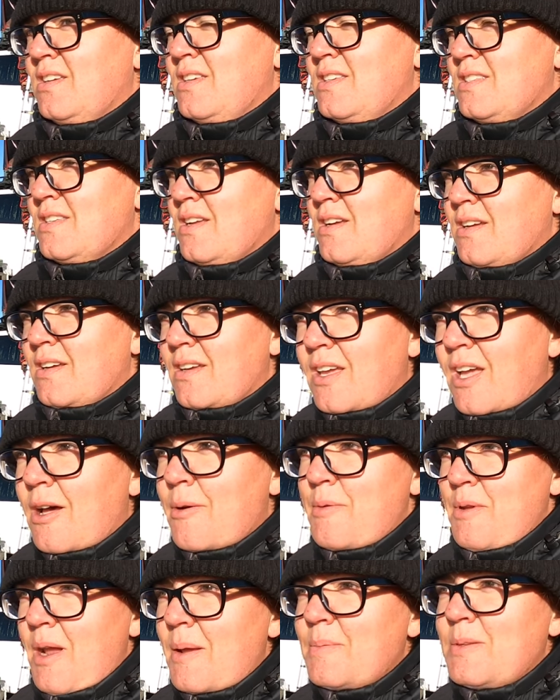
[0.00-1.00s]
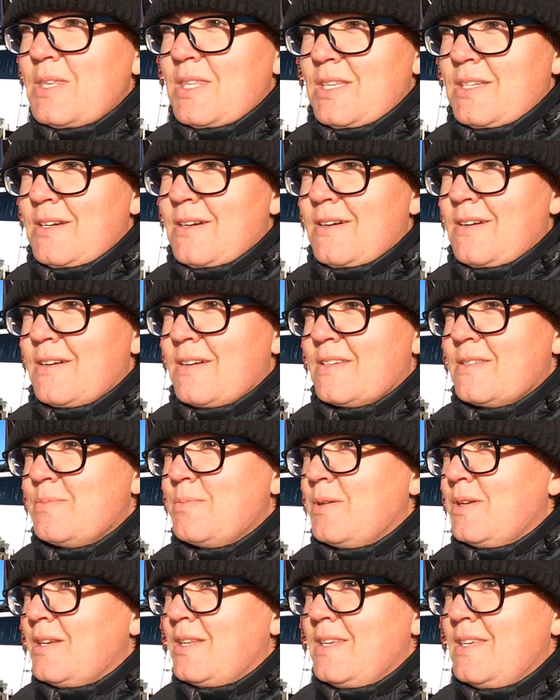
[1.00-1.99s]
He's not coming up to the dogs,
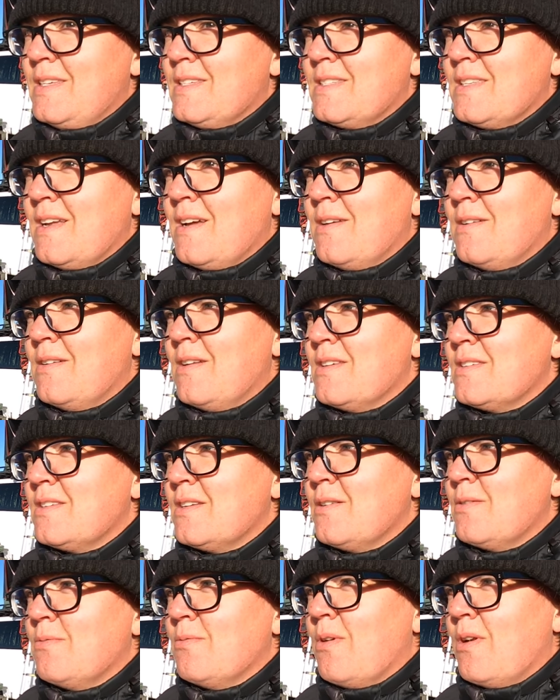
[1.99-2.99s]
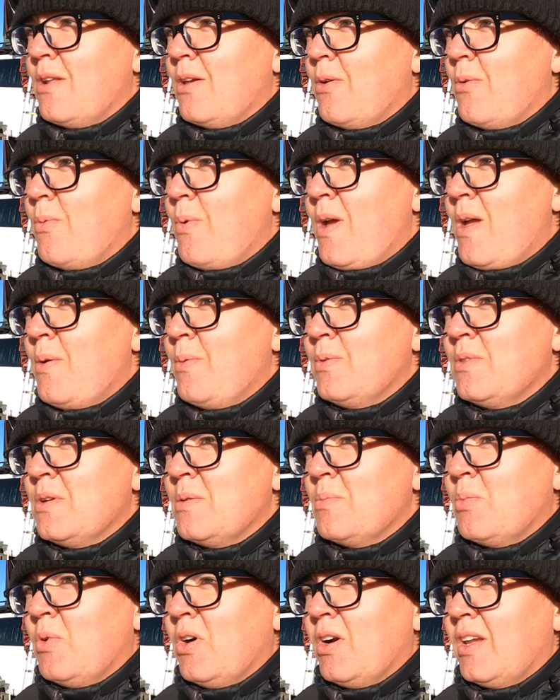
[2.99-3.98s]
but he's not necessarily running away when
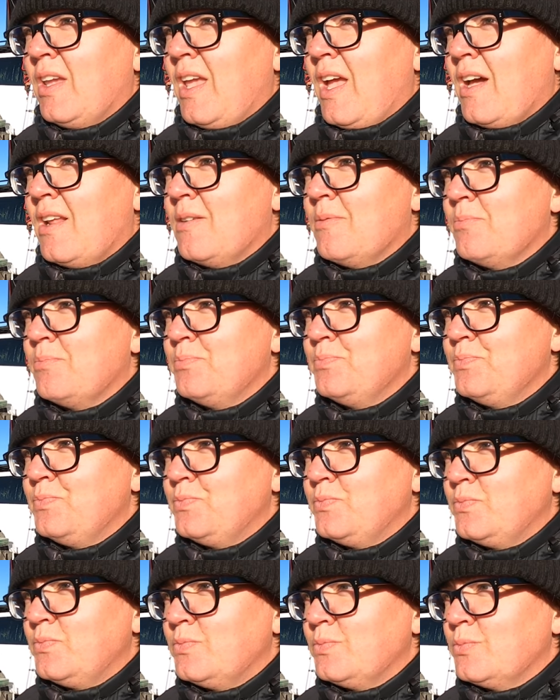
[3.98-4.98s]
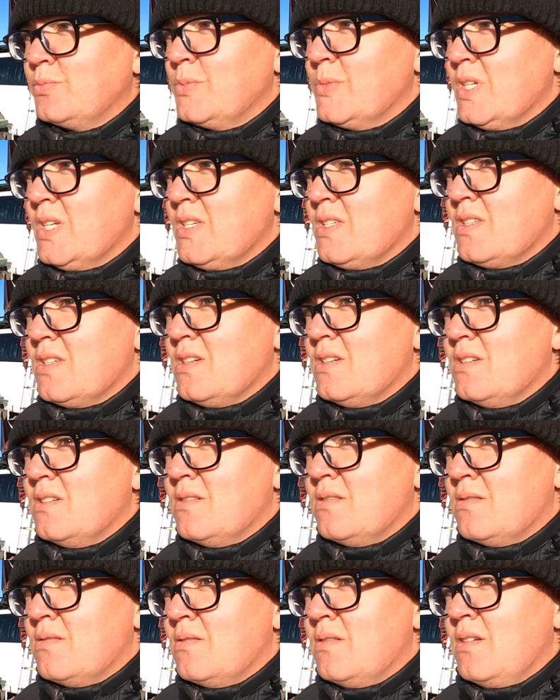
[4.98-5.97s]
they're barking at him.
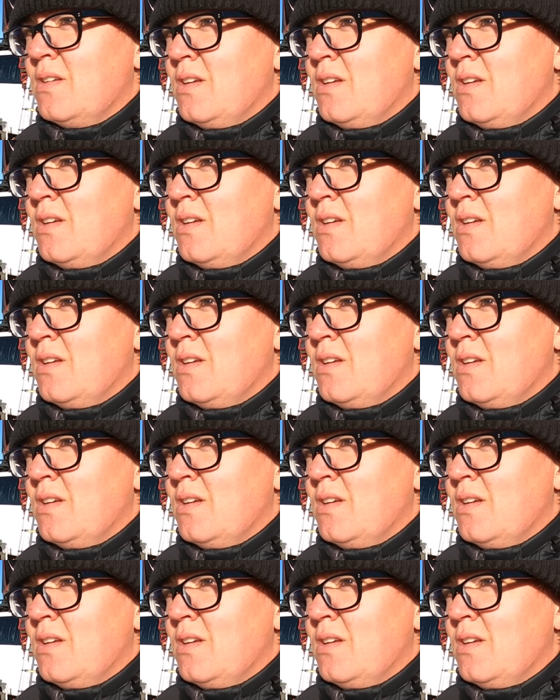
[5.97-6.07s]
So,